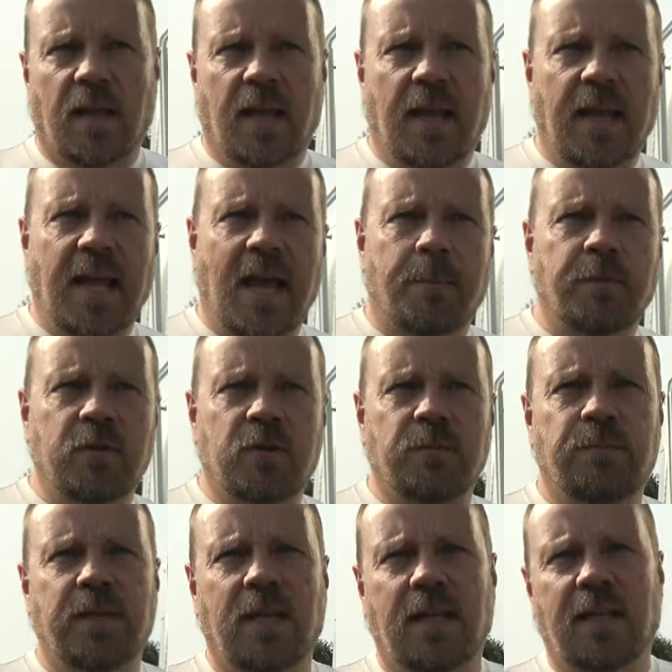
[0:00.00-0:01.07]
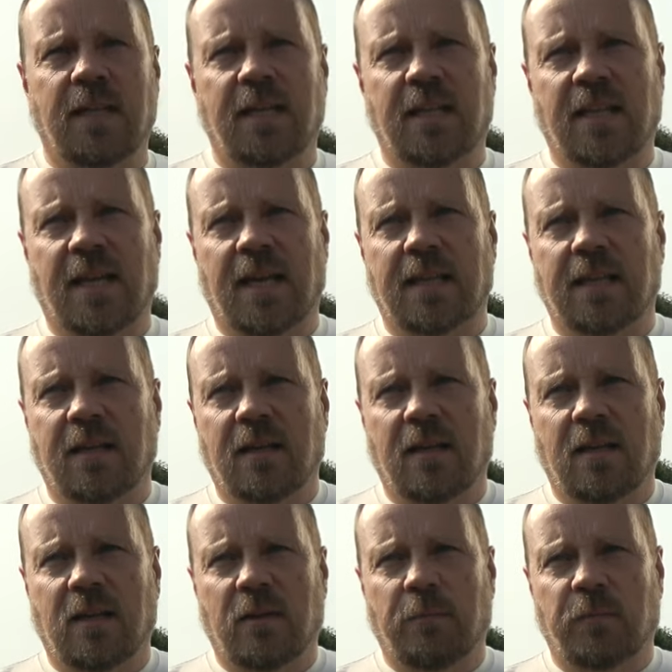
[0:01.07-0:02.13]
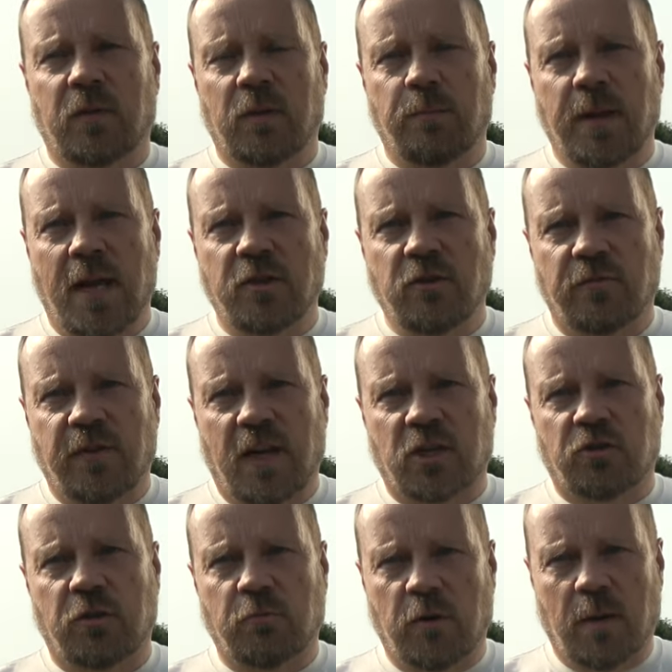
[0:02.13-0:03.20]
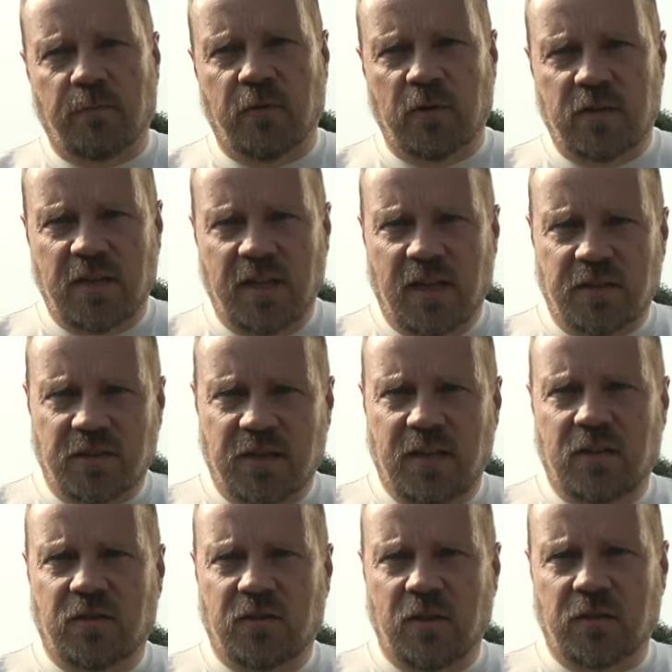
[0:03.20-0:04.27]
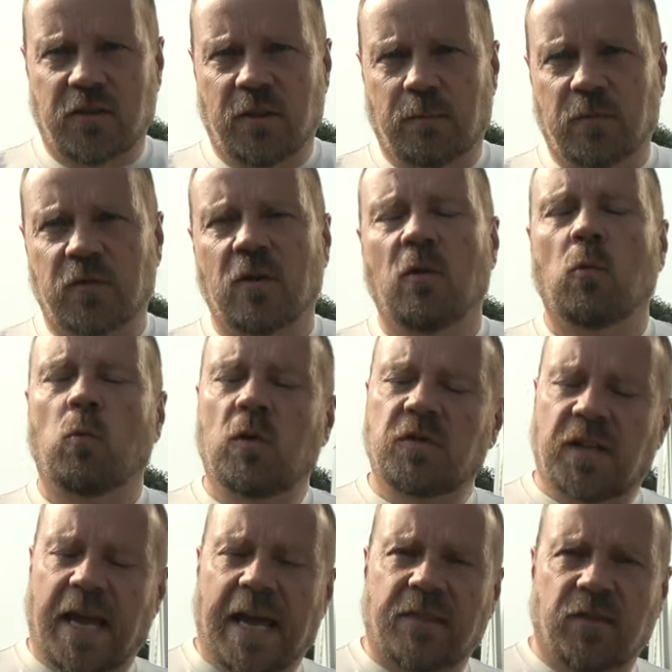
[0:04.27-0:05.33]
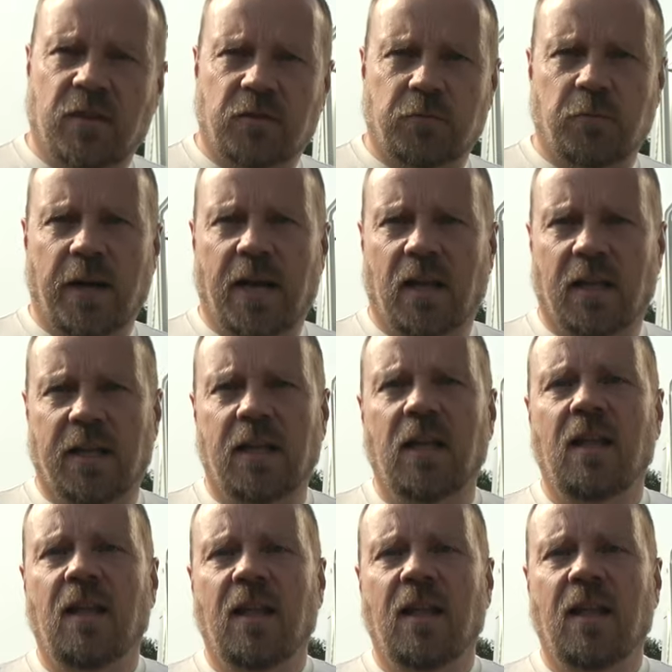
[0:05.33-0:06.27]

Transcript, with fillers: It happened to be that the manufacturing rep for T S T Systems was at this rally.